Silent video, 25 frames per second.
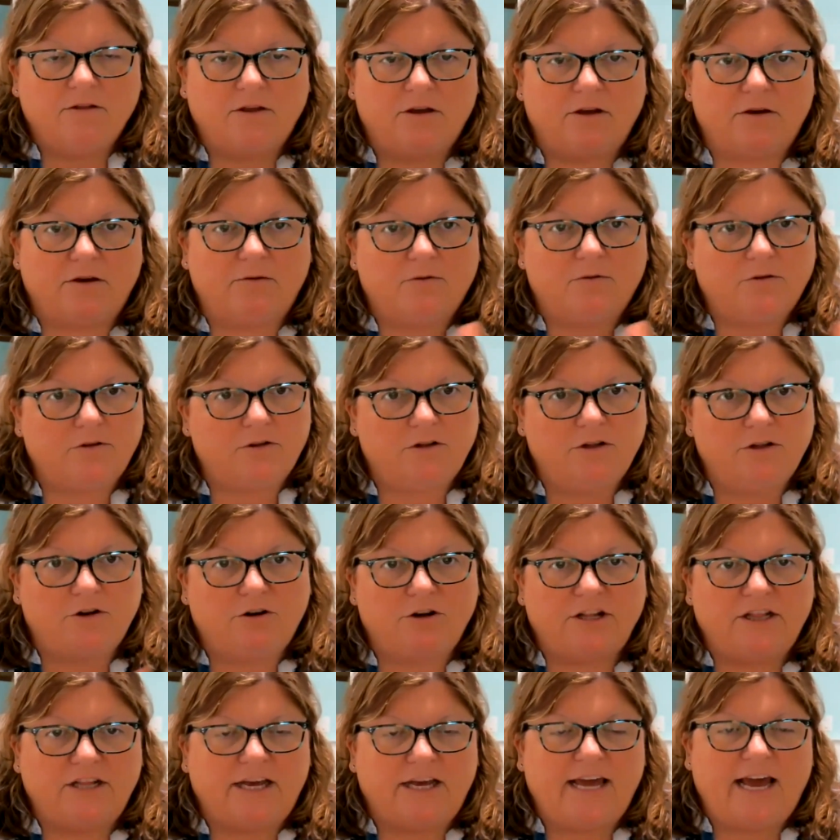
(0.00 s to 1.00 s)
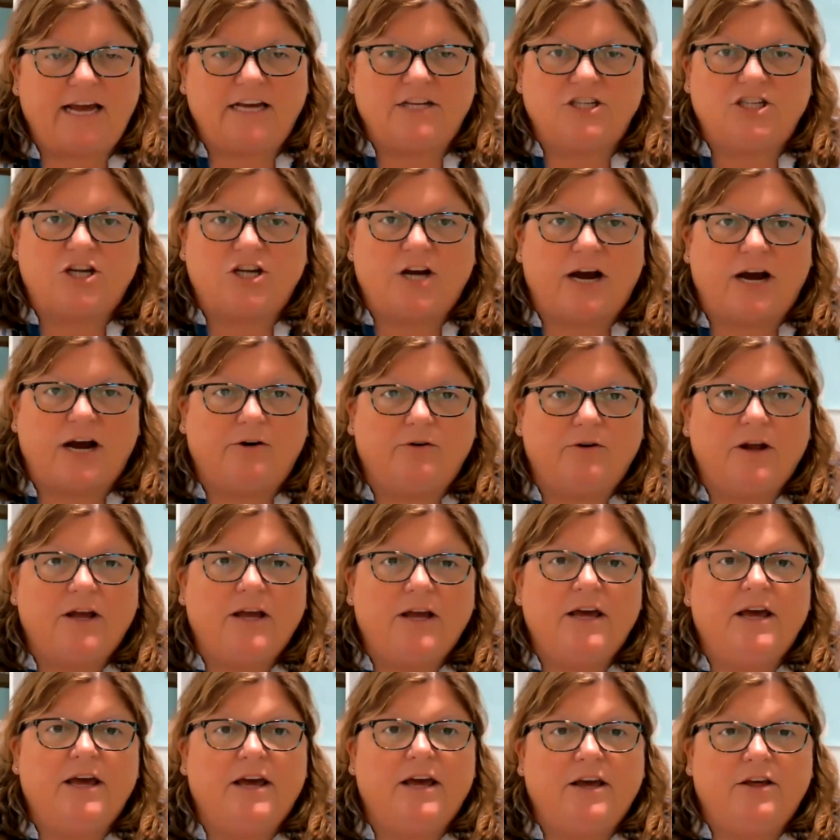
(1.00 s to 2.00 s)
the clearing the cache out,
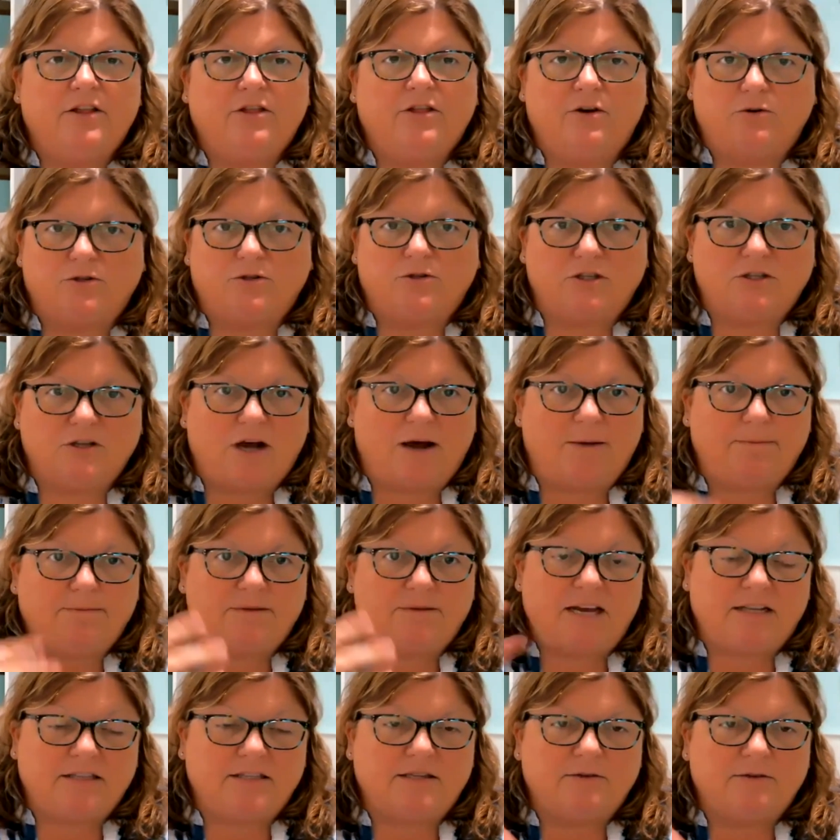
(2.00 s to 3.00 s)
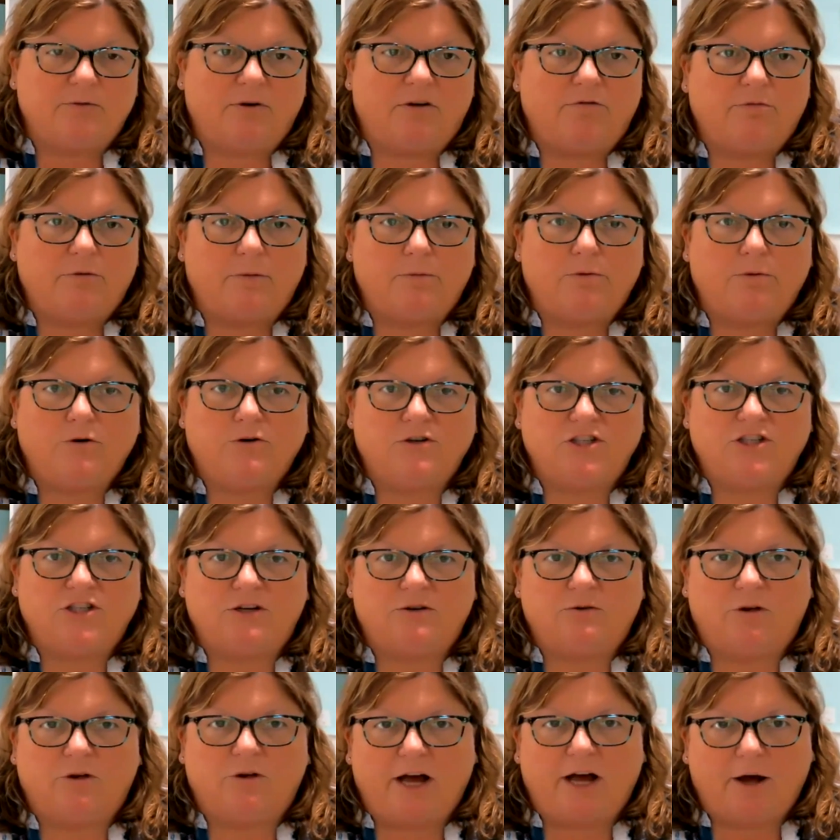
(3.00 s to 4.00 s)
those updates that we've been
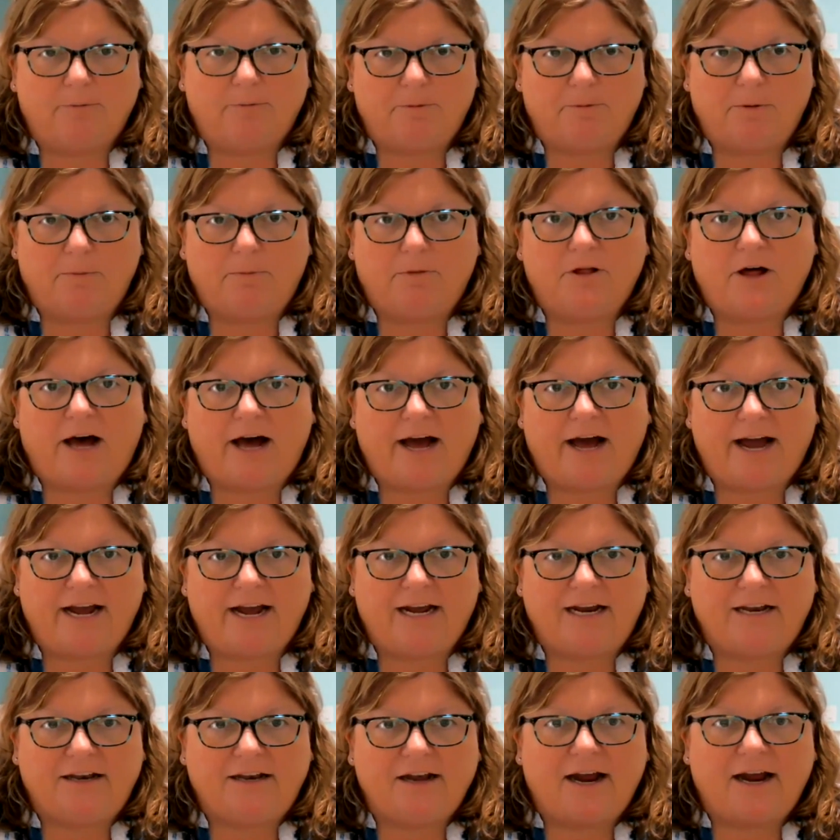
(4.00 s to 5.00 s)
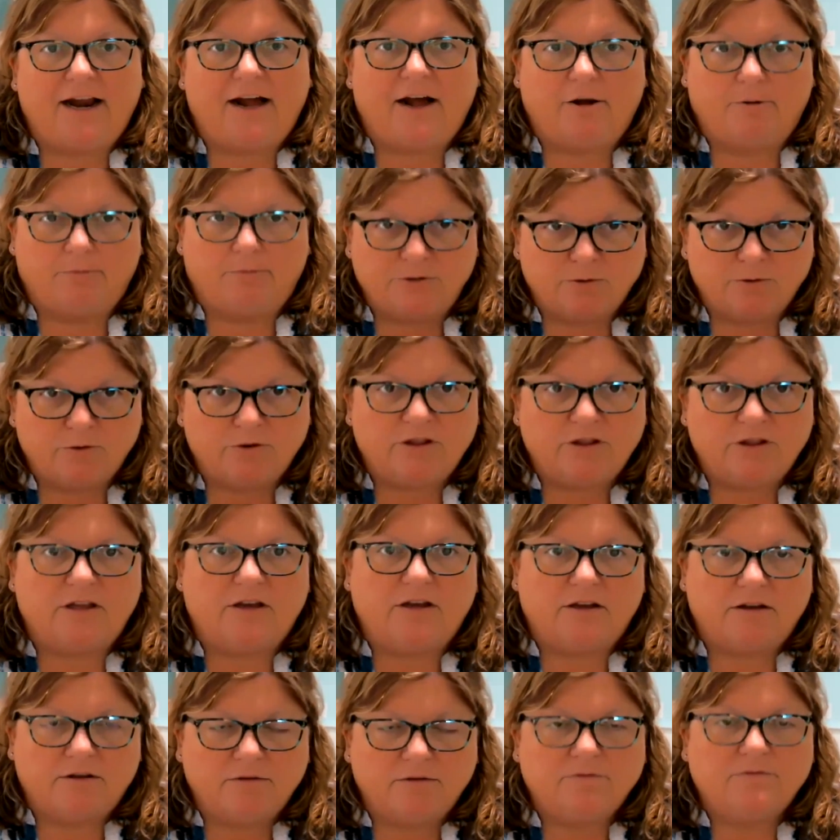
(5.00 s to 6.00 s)
pushing will help apply, and that helps with
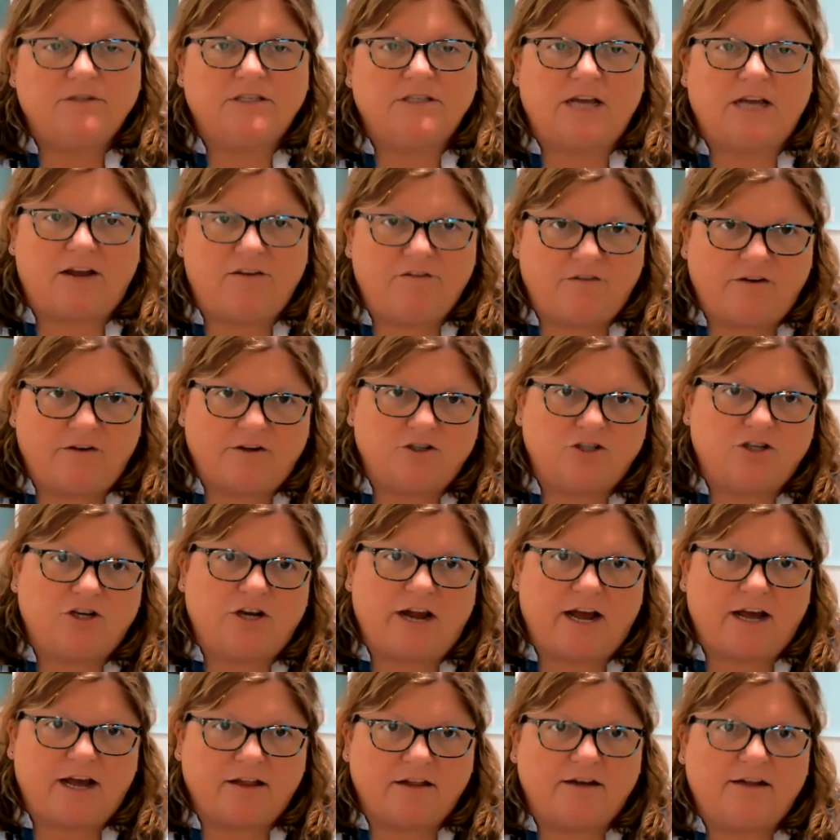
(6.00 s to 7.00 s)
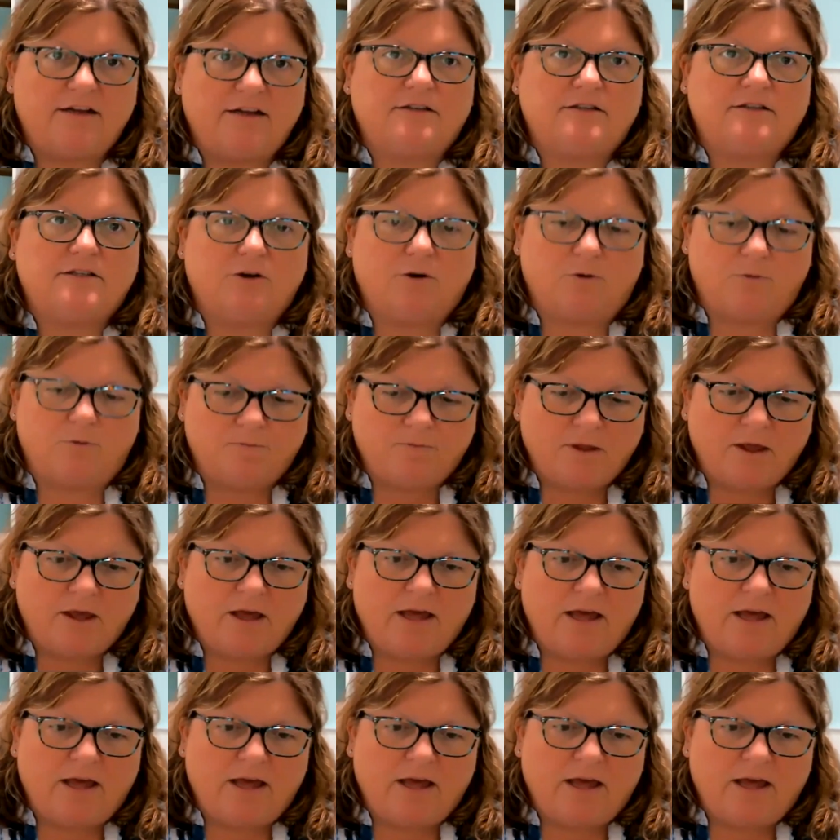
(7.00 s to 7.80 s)
the site functionality. So